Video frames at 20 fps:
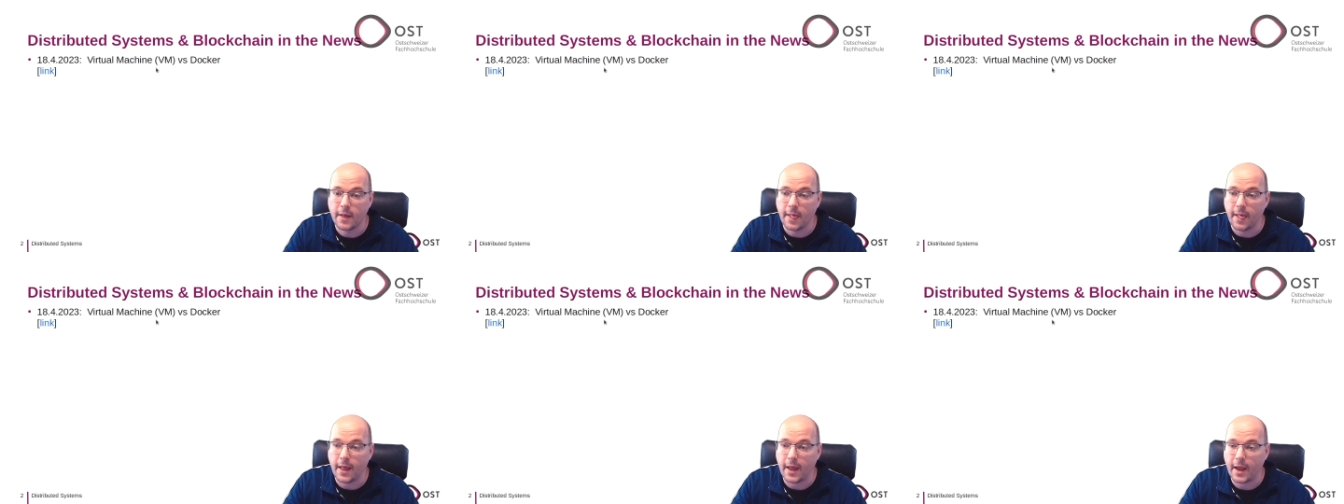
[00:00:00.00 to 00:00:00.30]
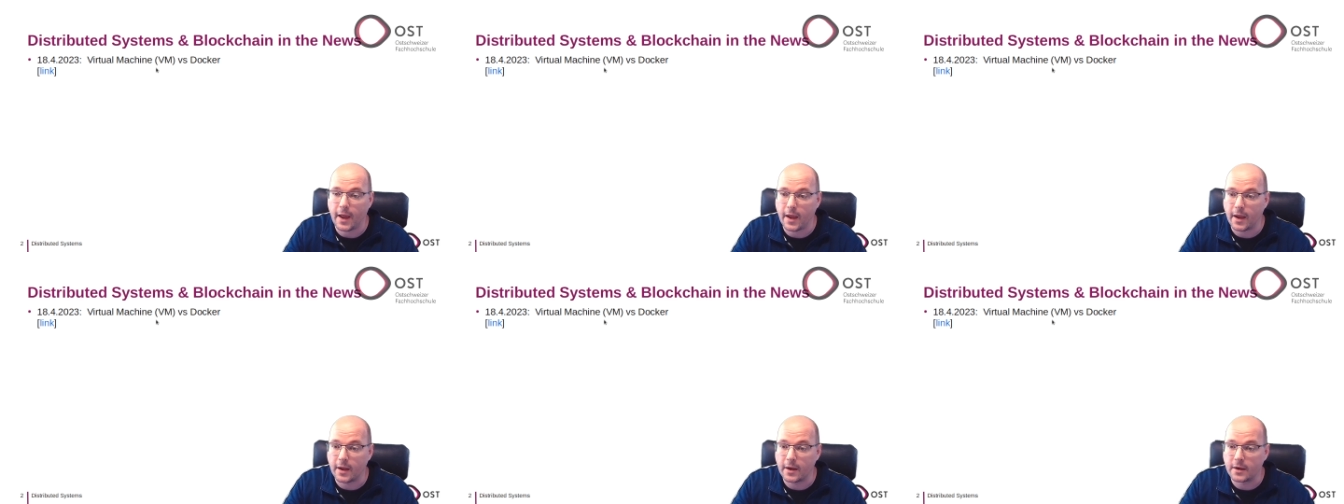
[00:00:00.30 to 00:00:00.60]

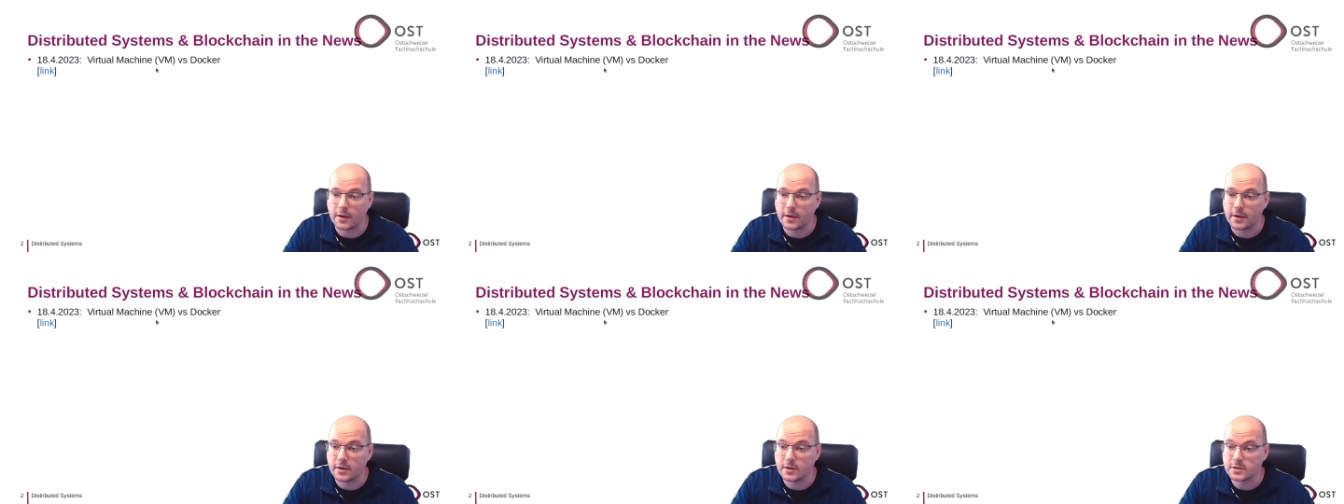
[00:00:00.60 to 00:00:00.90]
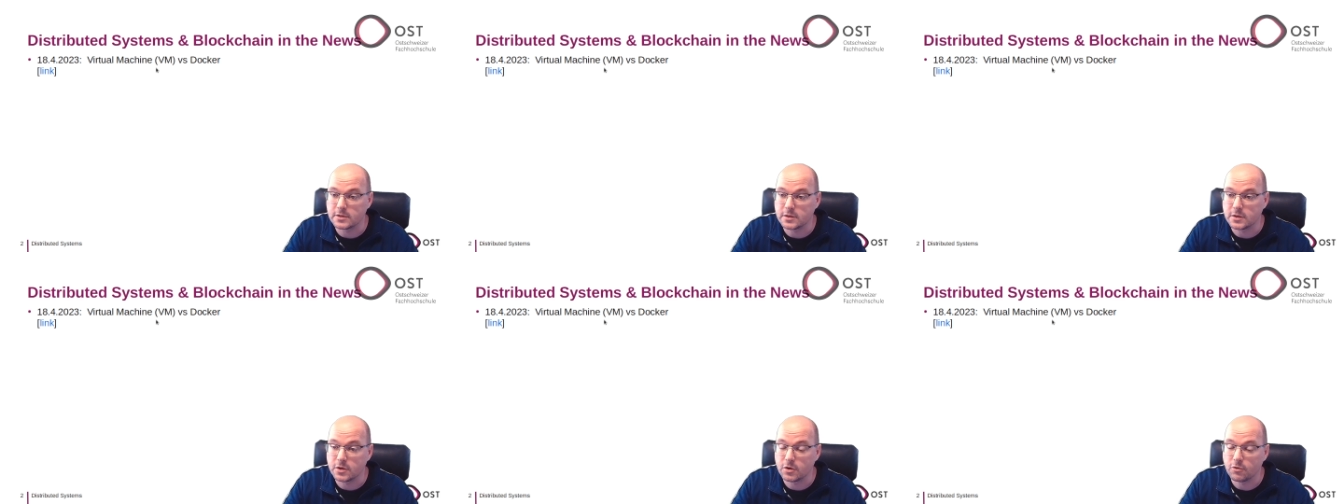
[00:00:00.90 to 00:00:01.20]
and
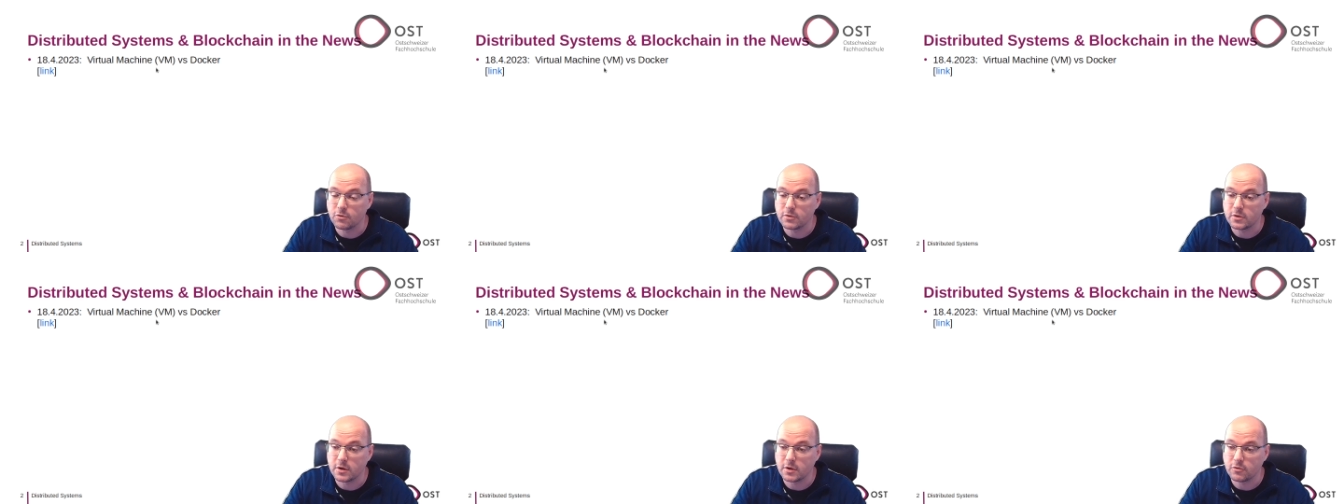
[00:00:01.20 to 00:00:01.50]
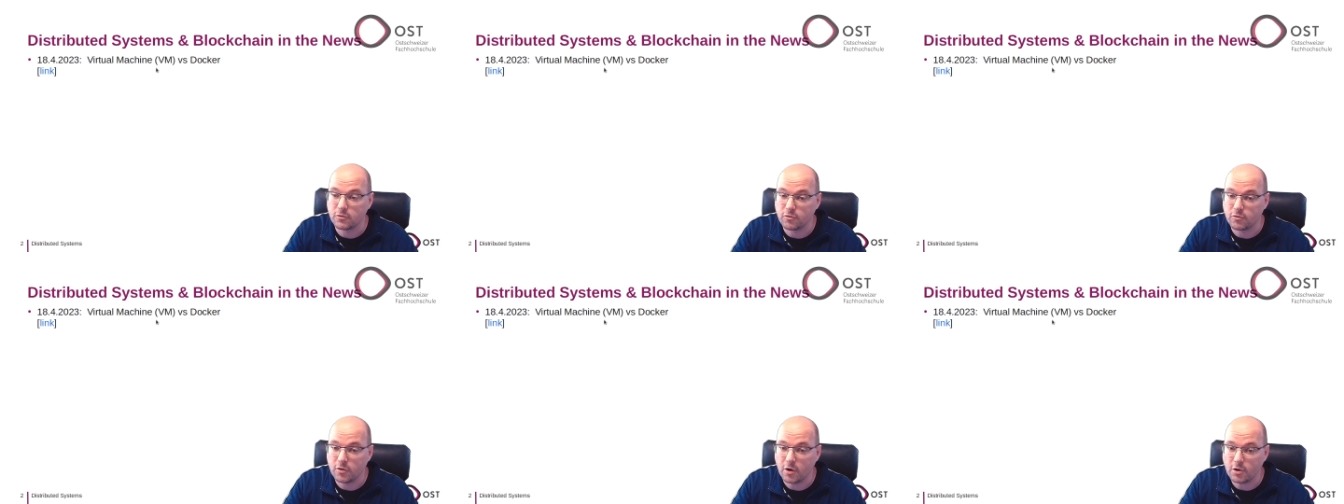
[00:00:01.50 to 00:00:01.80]
it's a good
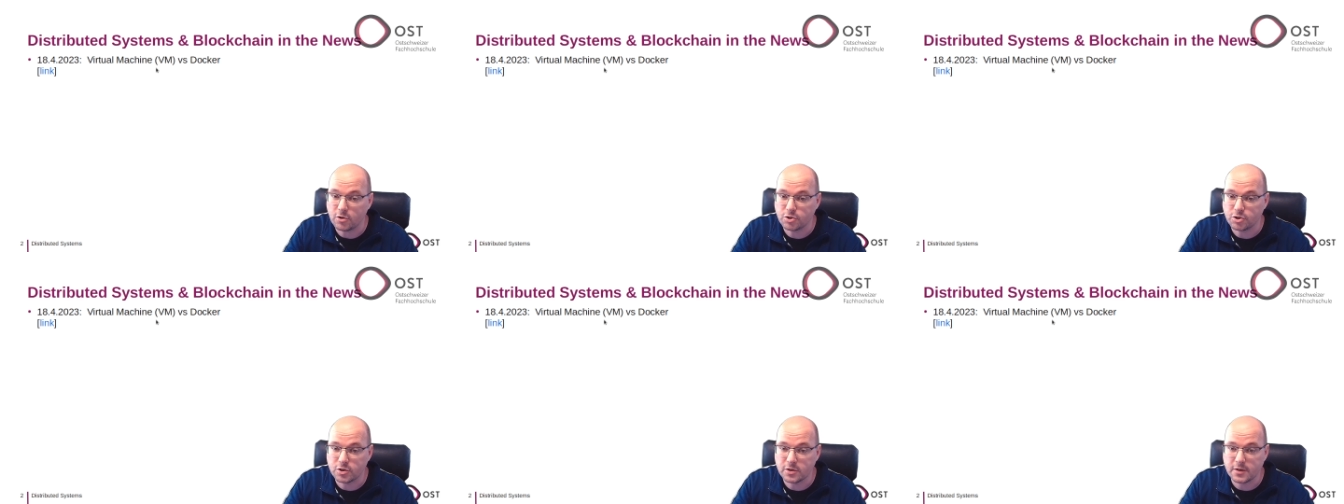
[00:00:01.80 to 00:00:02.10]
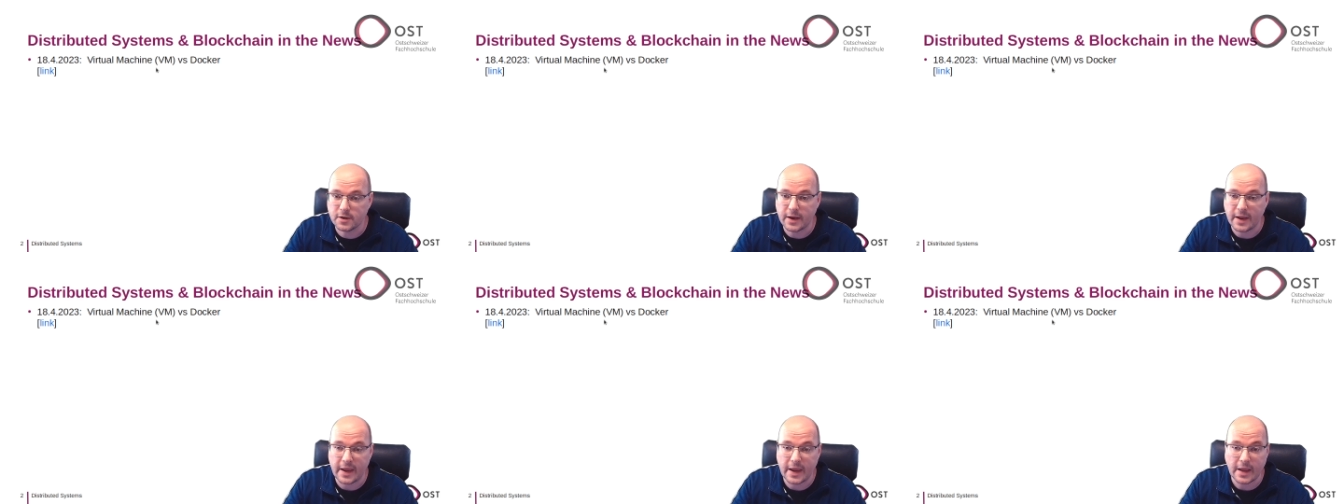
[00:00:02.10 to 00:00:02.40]
introduction.